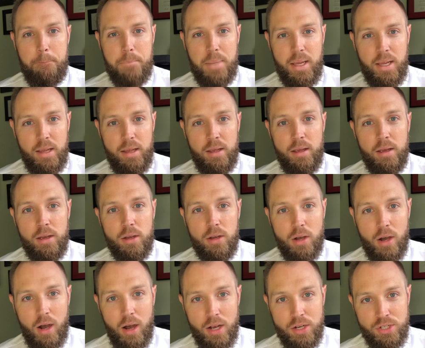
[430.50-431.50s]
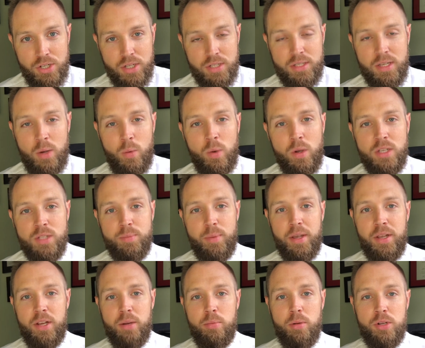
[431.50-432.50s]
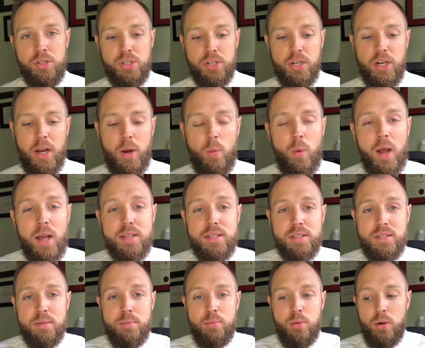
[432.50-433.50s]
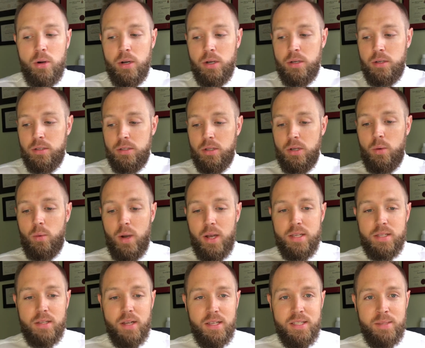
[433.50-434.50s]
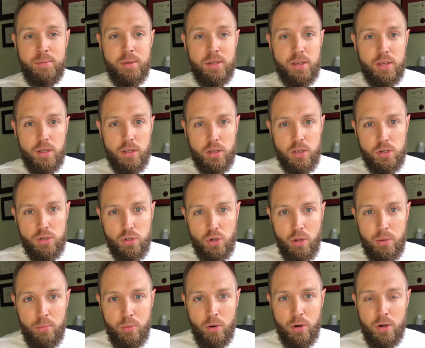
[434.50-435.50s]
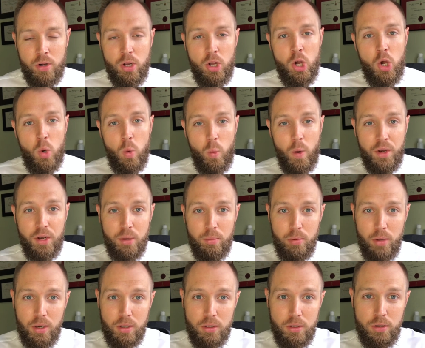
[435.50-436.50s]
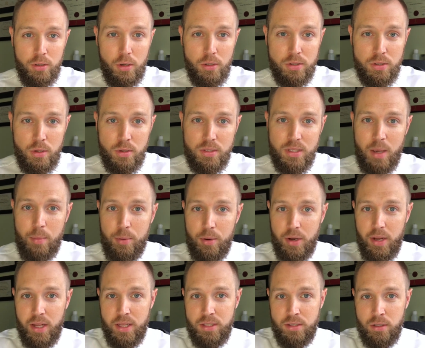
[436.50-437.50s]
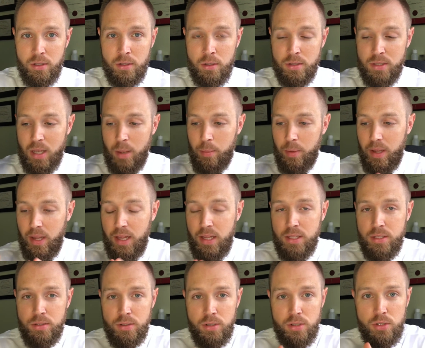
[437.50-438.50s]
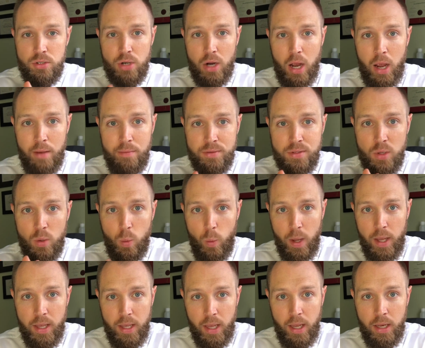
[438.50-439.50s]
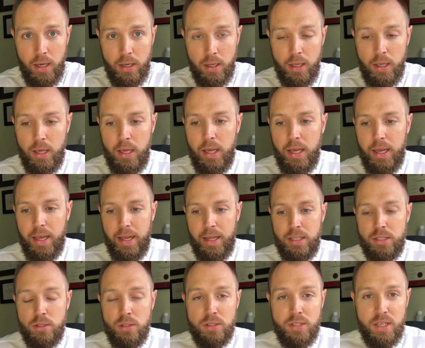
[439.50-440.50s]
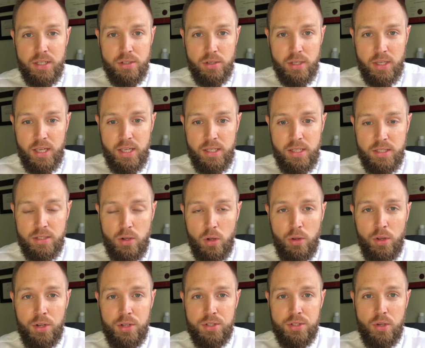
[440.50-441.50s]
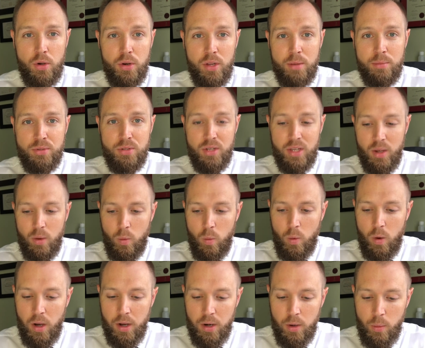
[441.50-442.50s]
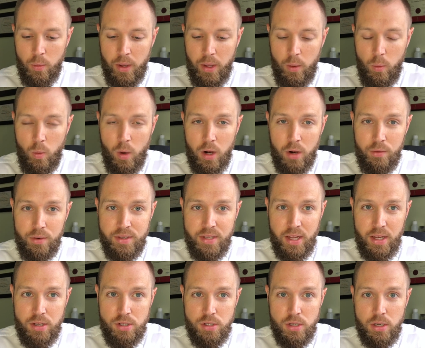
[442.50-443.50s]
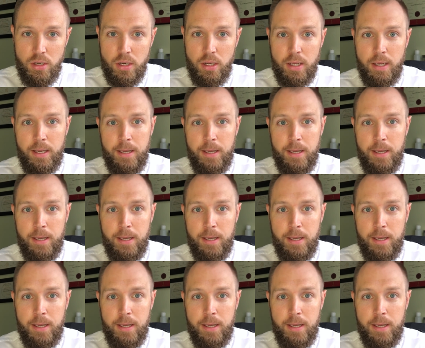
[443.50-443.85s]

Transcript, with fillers: be cautious. It will spike your blood sugar. And why is this important? Why is glycemic control important? When your blood glucose goes up, your insulin goes up. Insulin drives weight gain. Insulin tells your kidneys to hold on to sodium so you get water weight, water retention.